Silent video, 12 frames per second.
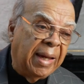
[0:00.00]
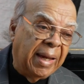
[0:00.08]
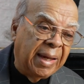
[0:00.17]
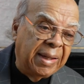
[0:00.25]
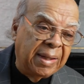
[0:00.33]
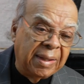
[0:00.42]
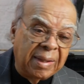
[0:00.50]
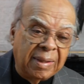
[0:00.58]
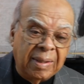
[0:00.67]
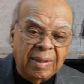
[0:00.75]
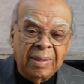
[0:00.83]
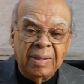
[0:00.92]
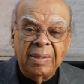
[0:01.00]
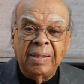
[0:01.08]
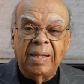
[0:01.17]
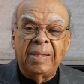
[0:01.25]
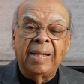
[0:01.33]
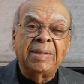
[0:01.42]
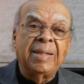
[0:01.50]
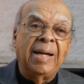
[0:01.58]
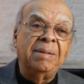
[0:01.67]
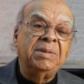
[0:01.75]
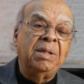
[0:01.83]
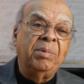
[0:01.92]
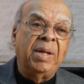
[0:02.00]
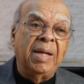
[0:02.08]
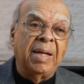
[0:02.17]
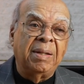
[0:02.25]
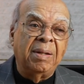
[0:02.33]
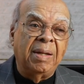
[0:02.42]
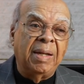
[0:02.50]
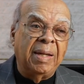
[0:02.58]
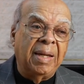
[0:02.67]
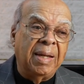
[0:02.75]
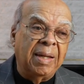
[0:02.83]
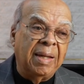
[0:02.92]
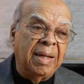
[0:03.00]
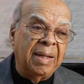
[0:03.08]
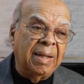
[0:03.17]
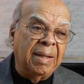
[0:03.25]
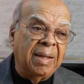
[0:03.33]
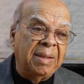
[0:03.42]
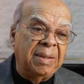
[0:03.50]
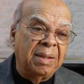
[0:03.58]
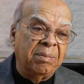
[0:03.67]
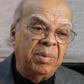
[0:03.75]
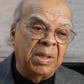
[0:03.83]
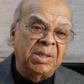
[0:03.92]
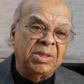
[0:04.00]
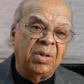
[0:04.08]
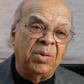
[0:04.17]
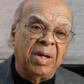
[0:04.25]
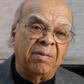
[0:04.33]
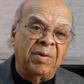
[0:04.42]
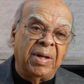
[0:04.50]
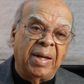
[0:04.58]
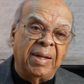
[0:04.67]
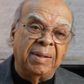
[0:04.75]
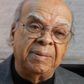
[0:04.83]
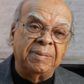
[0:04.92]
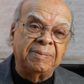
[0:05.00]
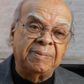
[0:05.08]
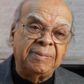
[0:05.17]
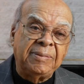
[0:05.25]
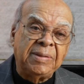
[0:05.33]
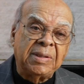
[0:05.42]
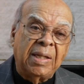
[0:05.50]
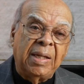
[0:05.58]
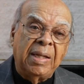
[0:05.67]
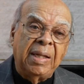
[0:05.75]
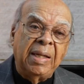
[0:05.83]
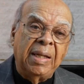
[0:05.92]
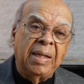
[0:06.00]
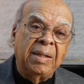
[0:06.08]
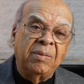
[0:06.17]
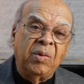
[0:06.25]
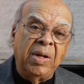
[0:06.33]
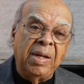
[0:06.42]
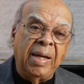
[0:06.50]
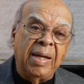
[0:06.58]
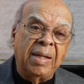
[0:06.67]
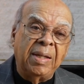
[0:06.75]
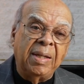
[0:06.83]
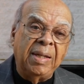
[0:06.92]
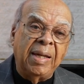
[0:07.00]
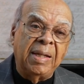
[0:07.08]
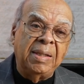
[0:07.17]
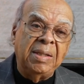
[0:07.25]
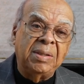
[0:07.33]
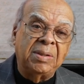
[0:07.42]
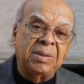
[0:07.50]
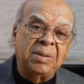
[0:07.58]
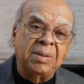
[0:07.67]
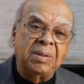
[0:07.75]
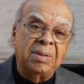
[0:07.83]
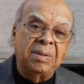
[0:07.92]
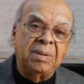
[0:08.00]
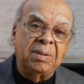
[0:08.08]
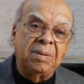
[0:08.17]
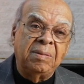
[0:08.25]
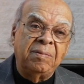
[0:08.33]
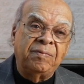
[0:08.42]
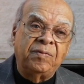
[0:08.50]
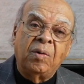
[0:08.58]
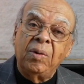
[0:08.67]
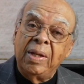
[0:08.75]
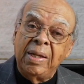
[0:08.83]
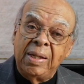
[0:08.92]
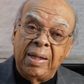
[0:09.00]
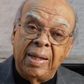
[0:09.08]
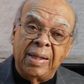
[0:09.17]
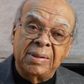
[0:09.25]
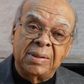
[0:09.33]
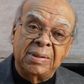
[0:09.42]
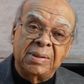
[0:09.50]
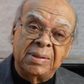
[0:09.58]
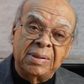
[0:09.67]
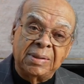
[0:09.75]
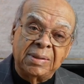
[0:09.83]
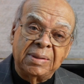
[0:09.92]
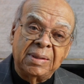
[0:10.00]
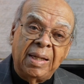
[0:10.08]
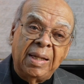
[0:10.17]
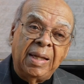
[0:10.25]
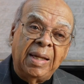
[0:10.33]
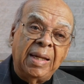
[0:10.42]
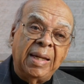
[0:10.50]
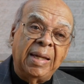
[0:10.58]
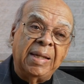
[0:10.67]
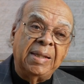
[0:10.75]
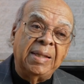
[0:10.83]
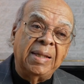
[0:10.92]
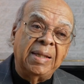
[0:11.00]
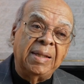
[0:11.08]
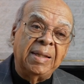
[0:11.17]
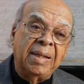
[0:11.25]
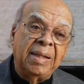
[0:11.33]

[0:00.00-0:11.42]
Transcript: And uh, at that time, Jimmy had, had, had, did a big show every night, and where he had he had these four lady dancers, mm-hmm. and then